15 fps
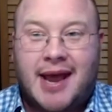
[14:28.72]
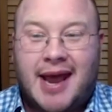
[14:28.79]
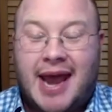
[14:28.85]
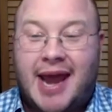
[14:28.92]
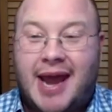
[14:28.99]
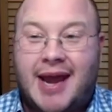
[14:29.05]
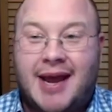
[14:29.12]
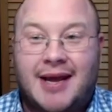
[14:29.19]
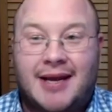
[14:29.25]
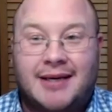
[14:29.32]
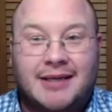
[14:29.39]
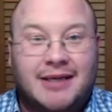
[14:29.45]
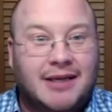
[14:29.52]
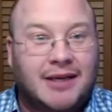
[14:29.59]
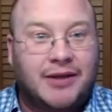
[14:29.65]
And
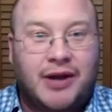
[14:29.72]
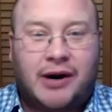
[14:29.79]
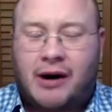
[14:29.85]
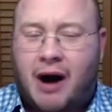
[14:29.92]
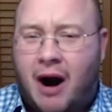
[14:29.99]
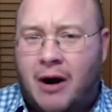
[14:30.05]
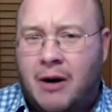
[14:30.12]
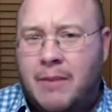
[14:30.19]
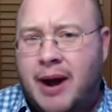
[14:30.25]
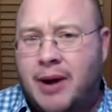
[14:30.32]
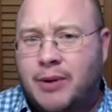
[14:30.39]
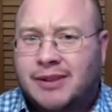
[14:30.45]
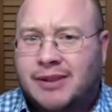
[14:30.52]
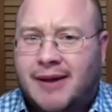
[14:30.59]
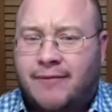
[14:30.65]
there are about
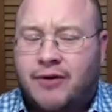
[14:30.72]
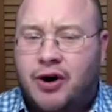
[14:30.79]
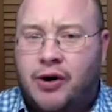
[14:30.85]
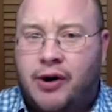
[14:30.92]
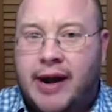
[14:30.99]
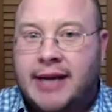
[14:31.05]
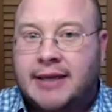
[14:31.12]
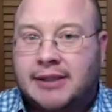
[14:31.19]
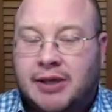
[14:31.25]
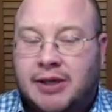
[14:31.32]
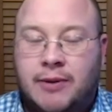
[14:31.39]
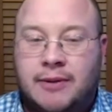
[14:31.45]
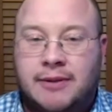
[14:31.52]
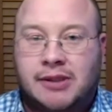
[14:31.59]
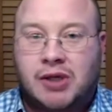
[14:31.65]
7 or 8
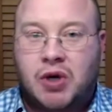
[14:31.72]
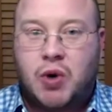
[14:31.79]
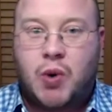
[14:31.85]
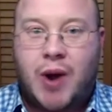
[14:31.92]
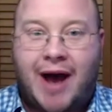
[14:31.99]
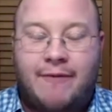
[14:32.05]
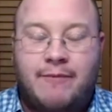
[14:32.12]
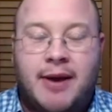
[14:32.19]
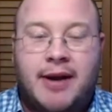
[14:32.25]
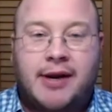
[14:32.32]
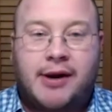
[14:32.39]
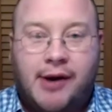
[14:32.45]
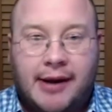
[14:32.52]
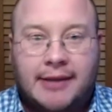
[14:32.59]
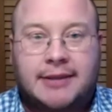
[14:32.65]
students who have been
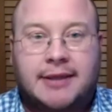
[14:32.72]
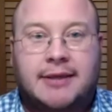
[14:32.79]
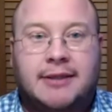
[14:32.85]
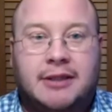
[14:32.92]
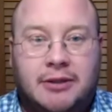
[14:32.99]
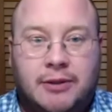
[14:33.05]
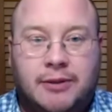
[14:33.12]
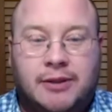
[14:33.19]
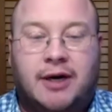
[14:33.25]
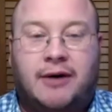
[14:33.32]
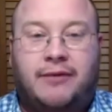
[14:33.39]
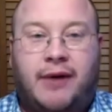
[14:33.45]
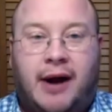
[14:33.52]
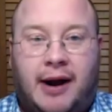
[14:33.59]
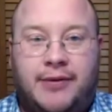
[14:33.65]
elected to serve
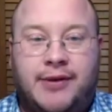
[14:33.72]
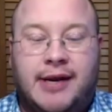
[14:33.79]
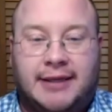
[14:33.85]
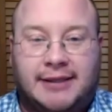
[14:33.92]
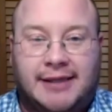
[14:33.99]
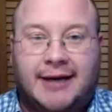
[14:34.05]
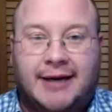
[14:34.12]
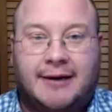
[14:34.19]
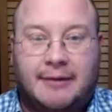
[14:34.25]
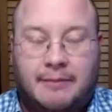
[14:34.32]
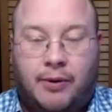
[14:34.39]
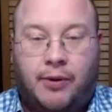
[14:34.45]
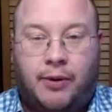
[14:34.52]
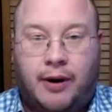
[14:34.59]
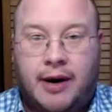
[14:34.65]
on the executive
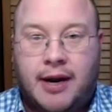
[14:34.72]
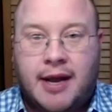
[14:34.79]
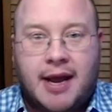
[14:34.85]
board.